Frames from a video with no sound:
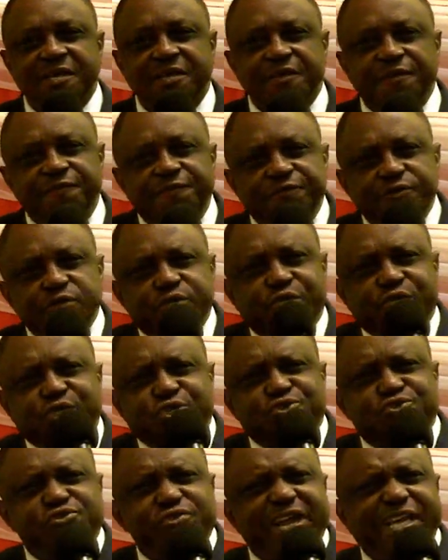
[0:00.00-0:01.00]
If you
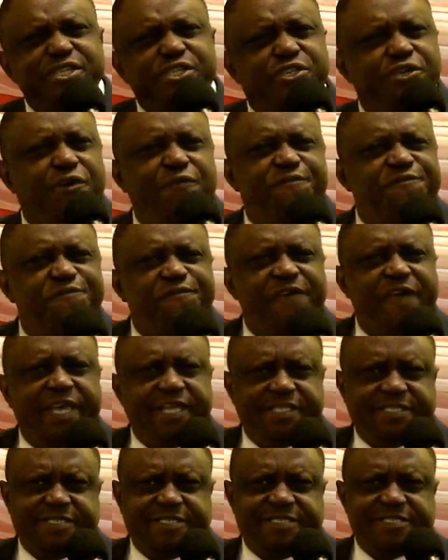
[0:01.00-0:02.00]
stretch your
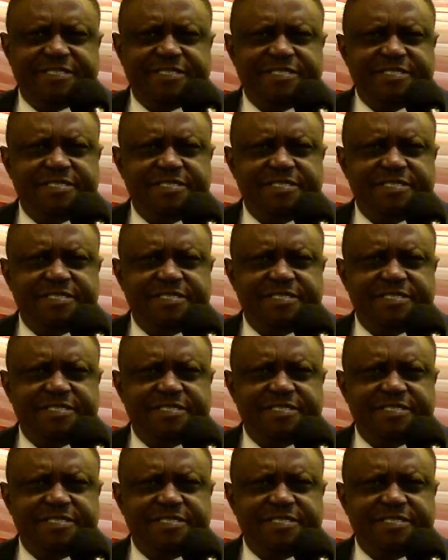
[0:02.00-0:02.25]
faith